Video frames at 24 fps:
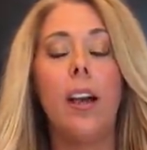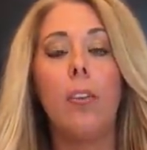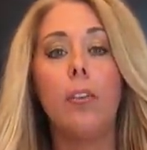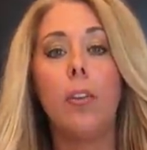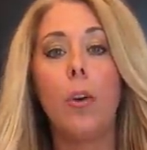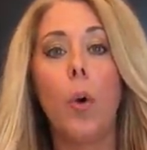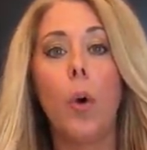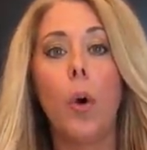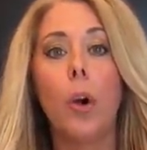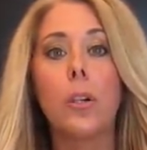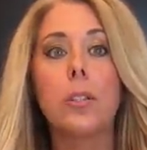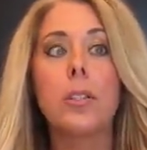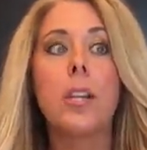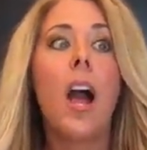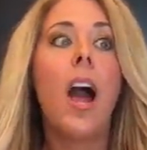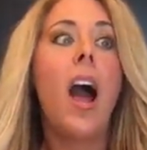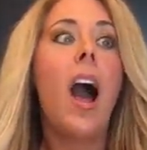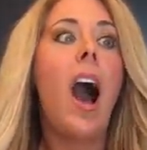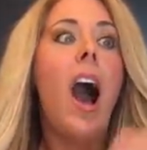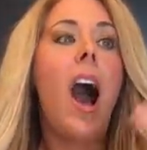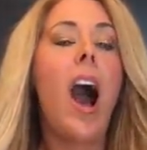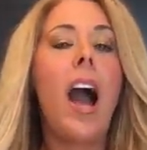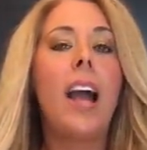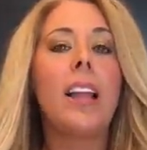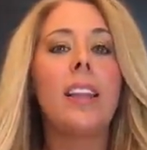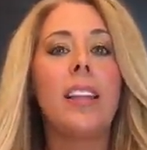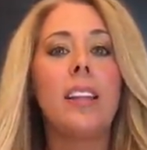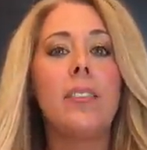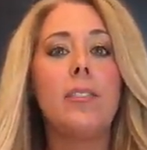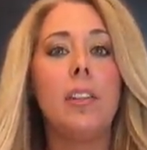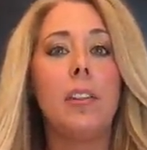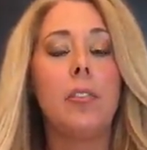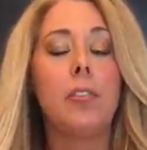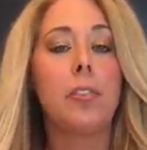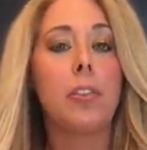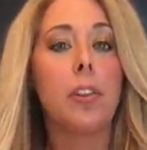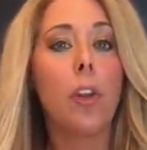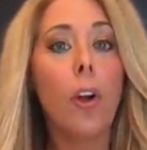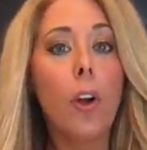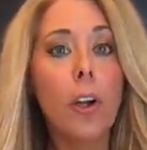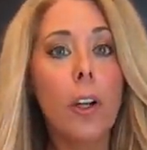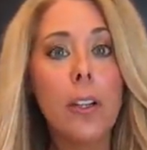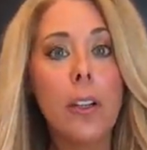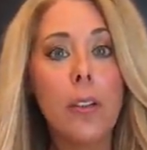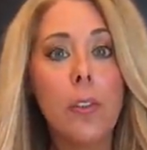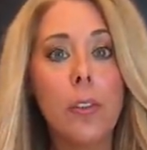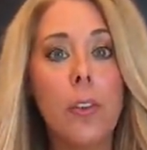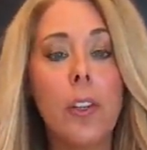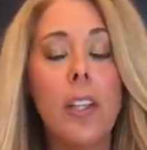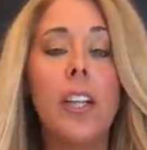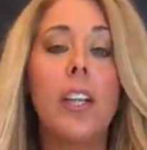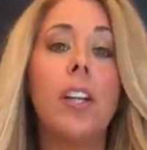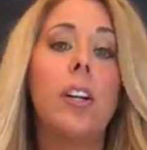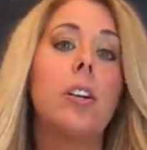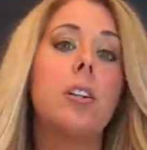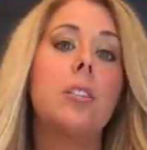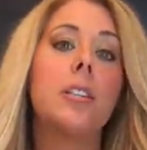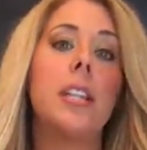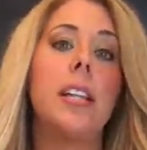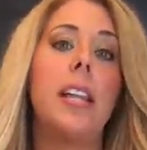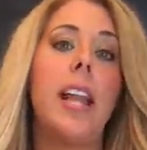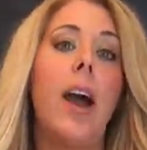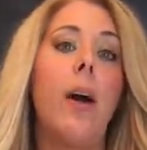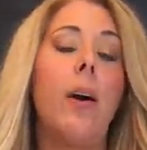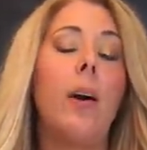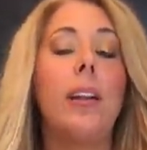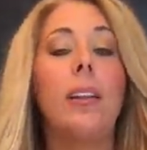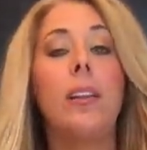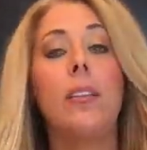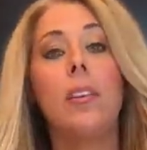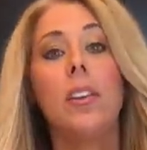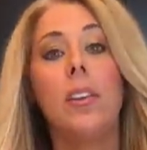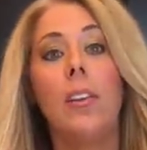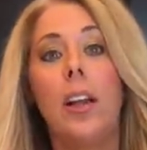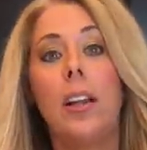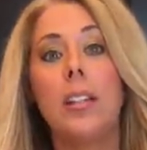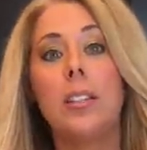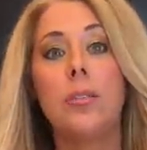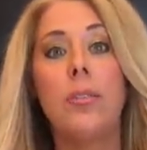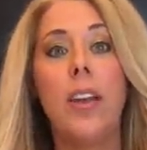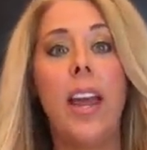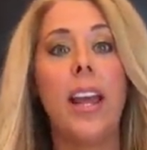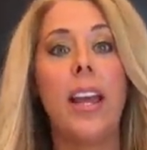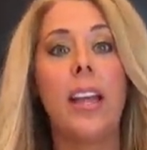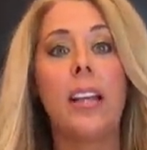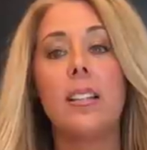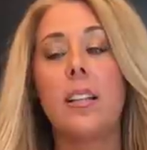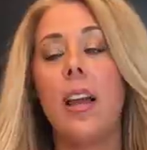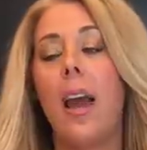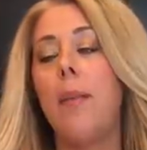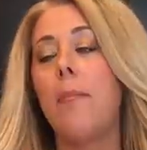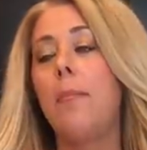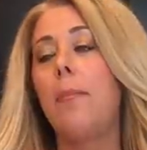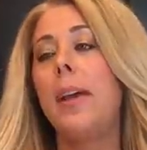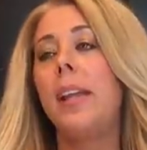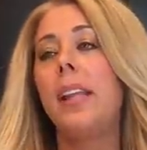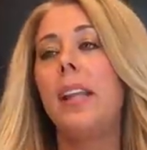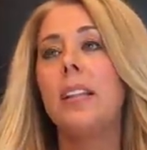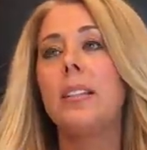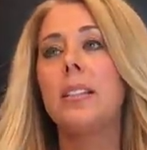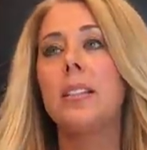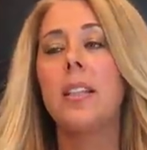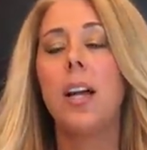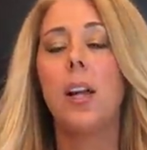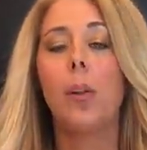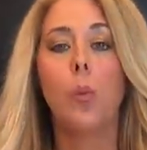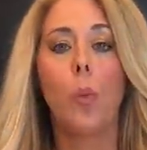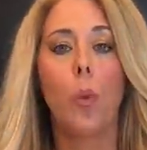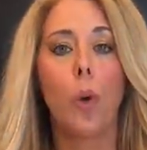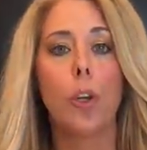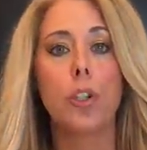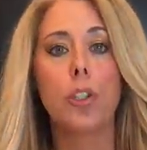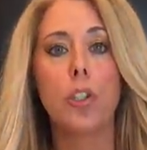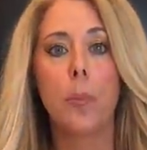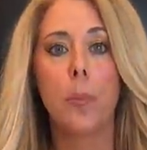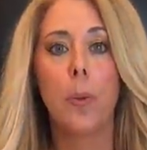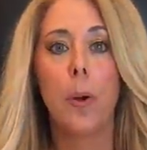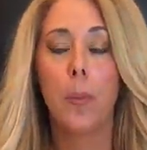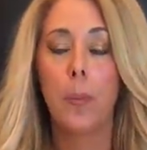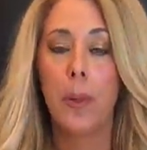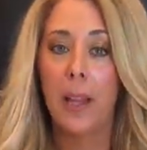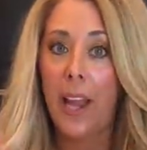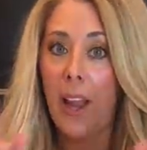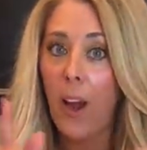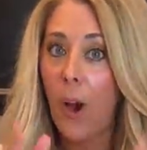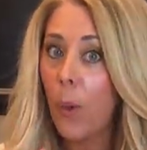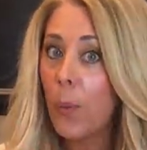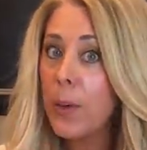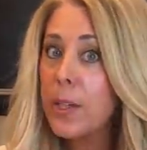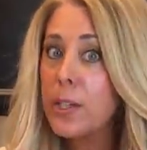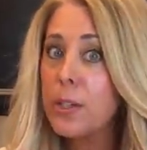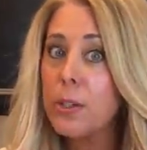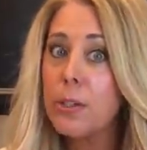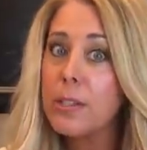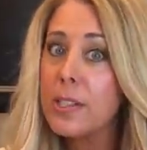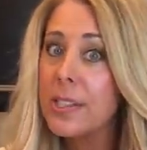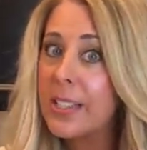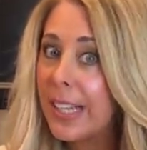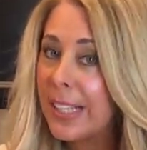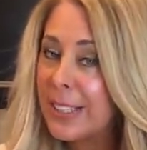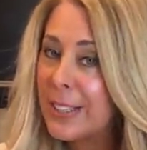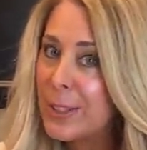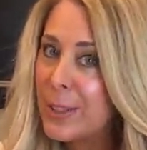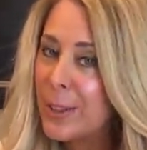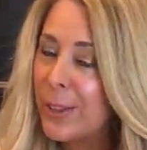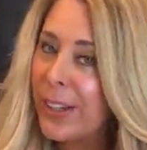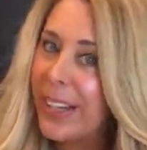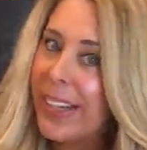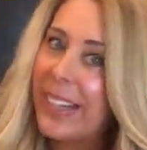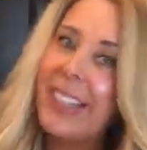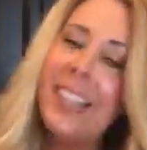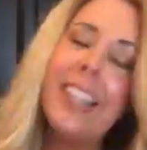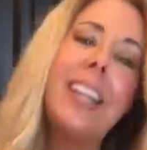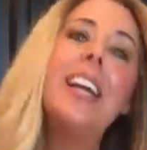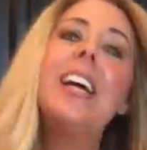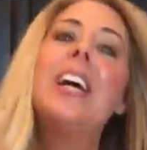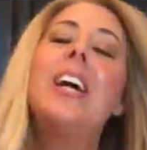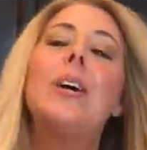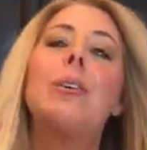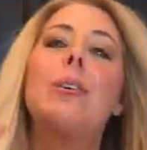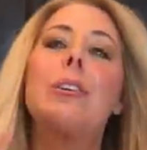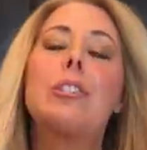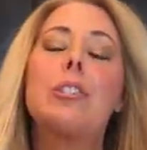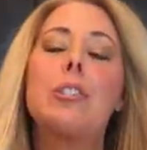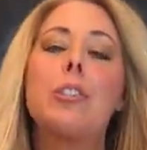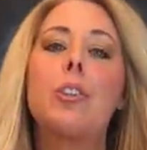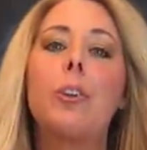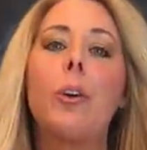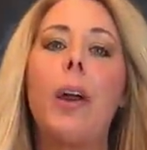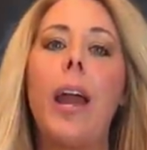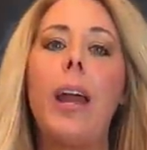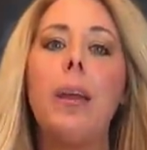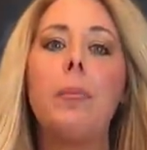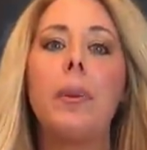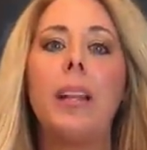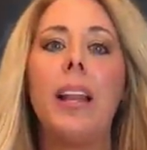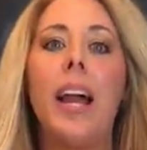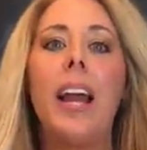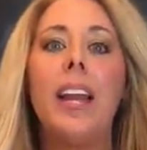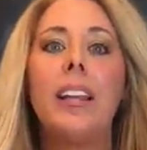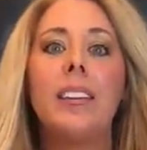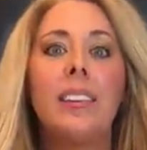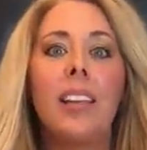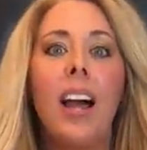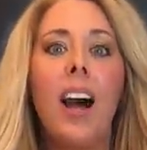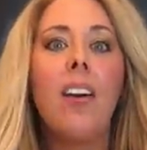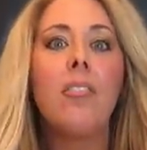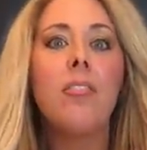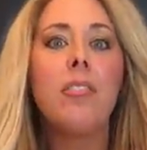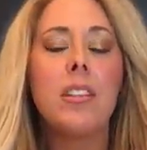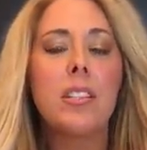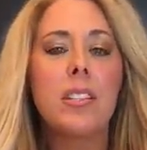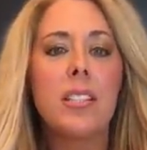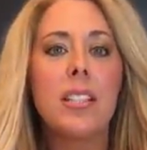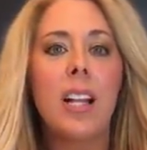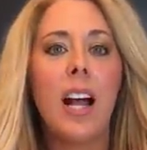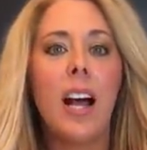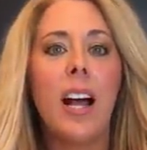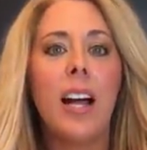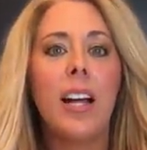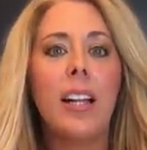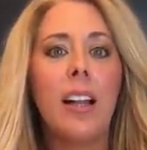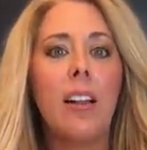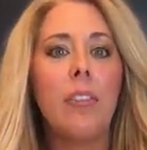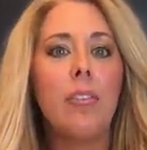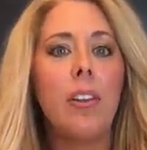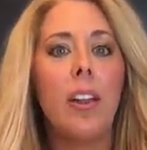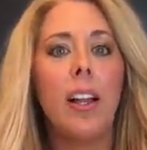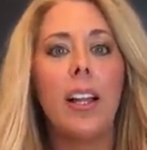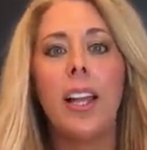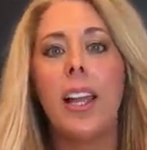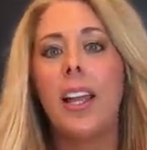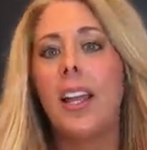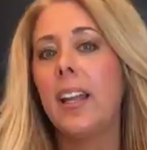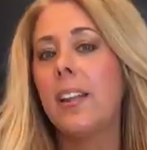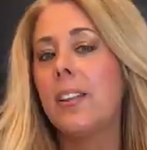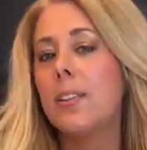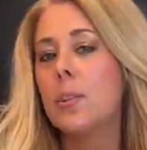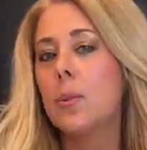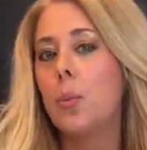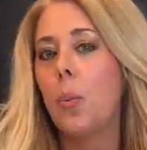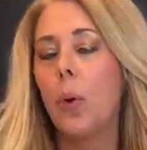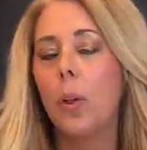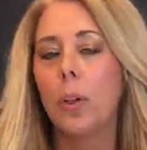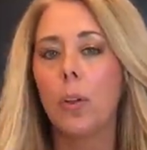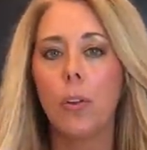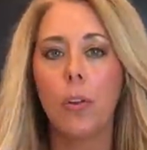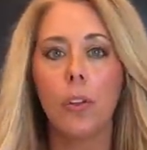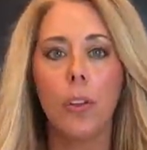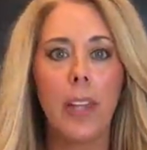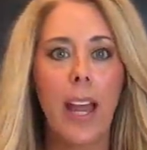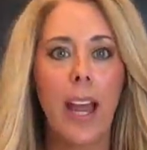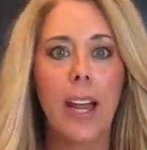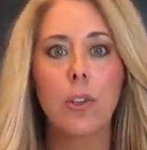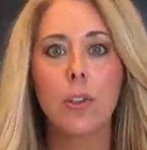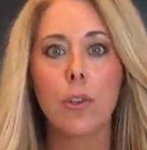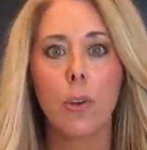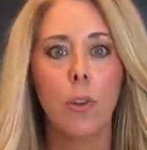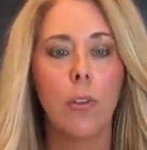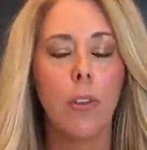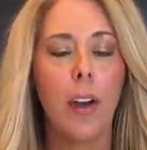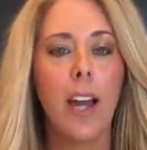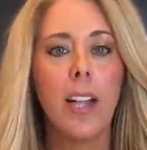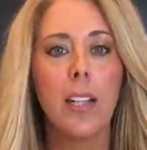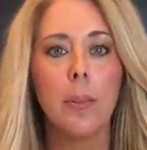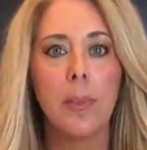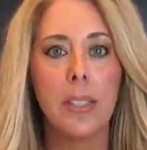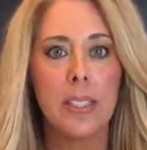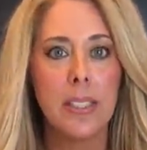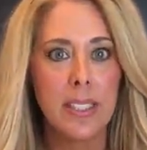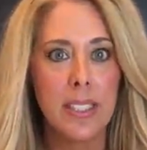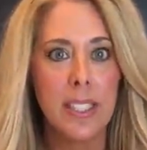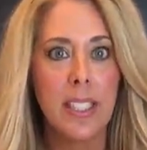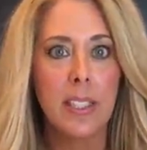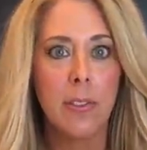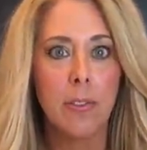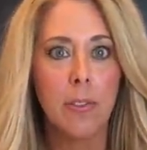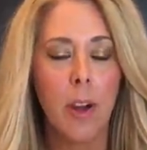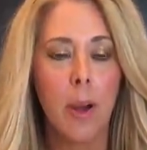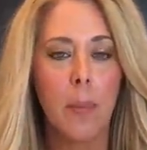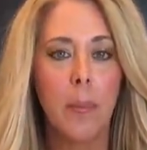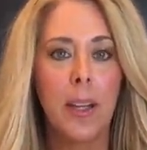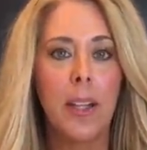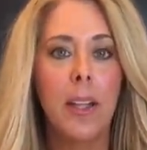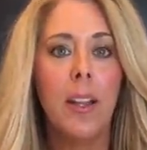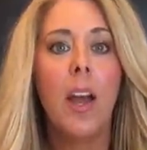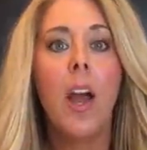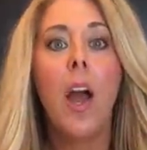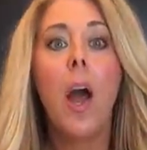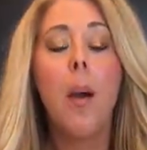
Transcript: Of course, I lived in Florida for years and now I live in Las Vegas. I've been a sun worshiper, but I always use sunscreen, which is great. But I love the sun. I feel like I get this wonderful natural vitamin D from it.